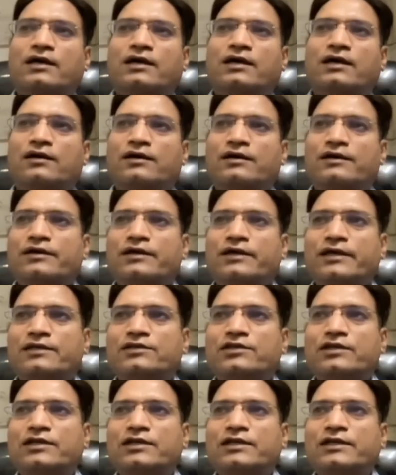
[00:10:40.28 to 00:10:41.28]
uh,
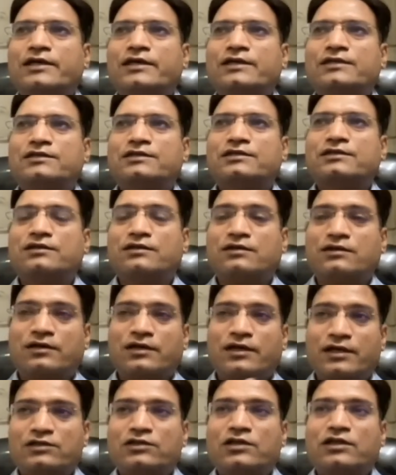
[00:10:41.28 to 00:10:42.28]
A C T H,
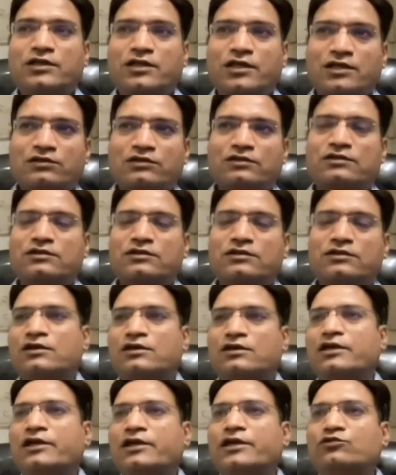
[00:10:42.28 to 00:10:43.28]
uh, A C T H
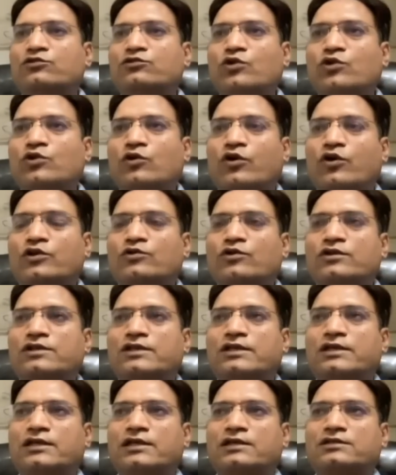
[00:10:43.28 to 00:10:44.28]
uh, leading to the
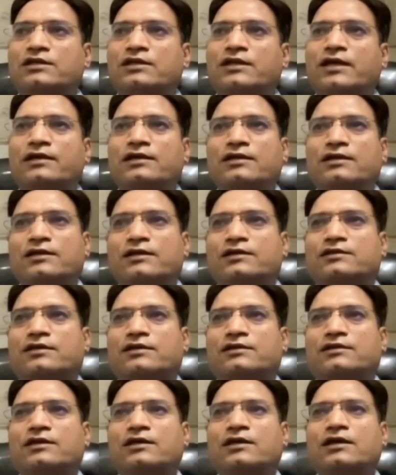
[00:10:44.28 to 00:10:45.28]
cortisol secretion, and T
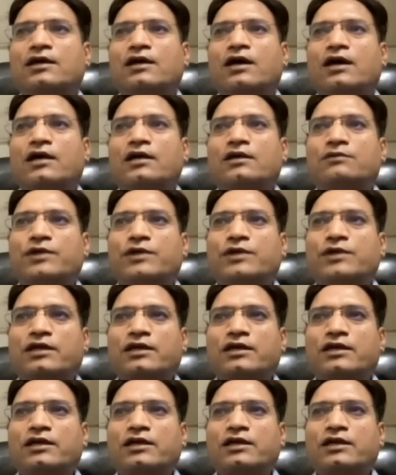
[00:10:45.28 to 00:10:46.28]
S H. If there
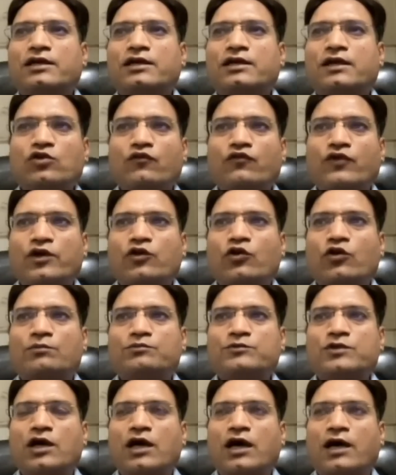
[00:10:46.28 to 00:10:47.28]
is deficiency of one
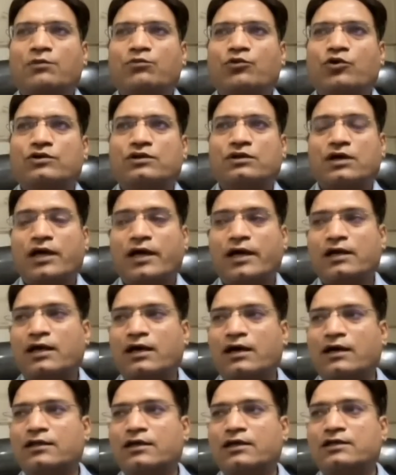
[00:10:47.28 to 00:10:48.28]
of the hormone,
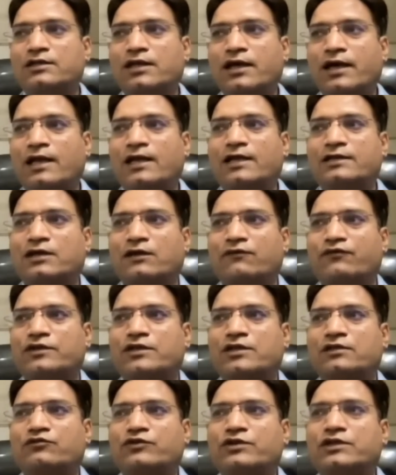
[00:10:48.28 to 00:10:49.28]
and other is the L H F
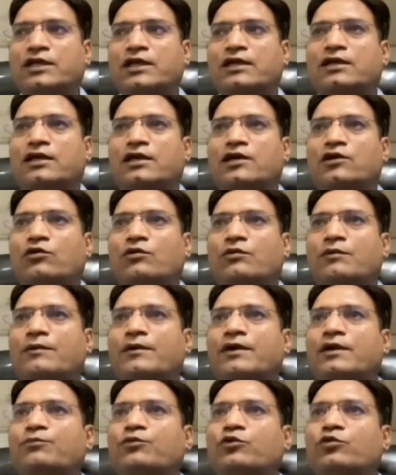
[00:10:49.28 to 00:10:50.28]
S H, which take care of
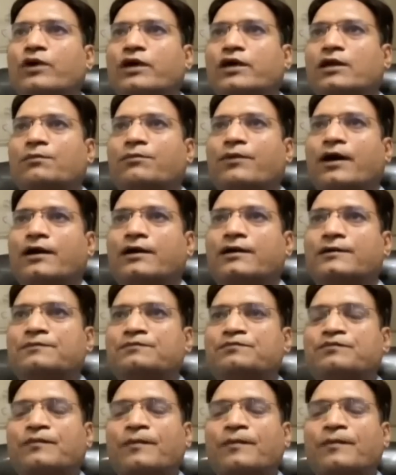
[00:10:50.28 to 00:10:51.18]
our pubertal part.